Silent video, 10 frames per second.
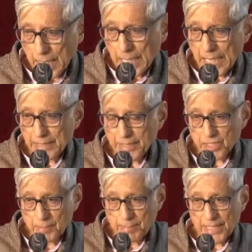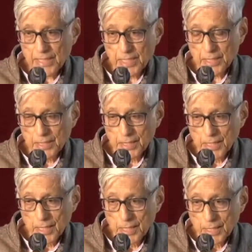And there is a bid
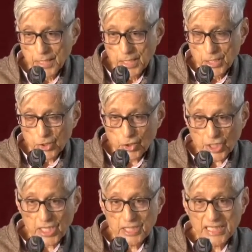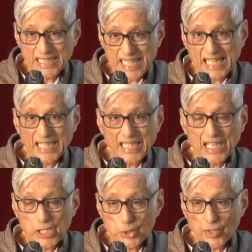to turn Delhi
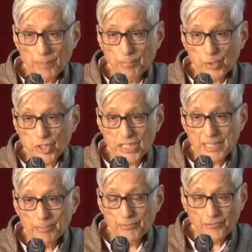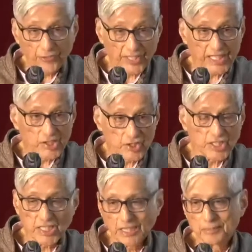into a Muslim-free
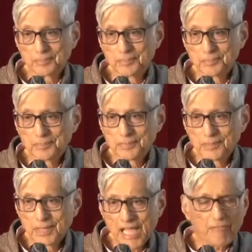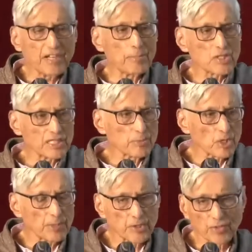city. Every Muslim should
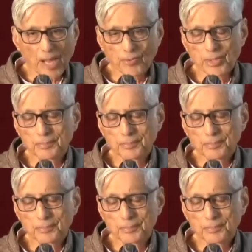be thrown out.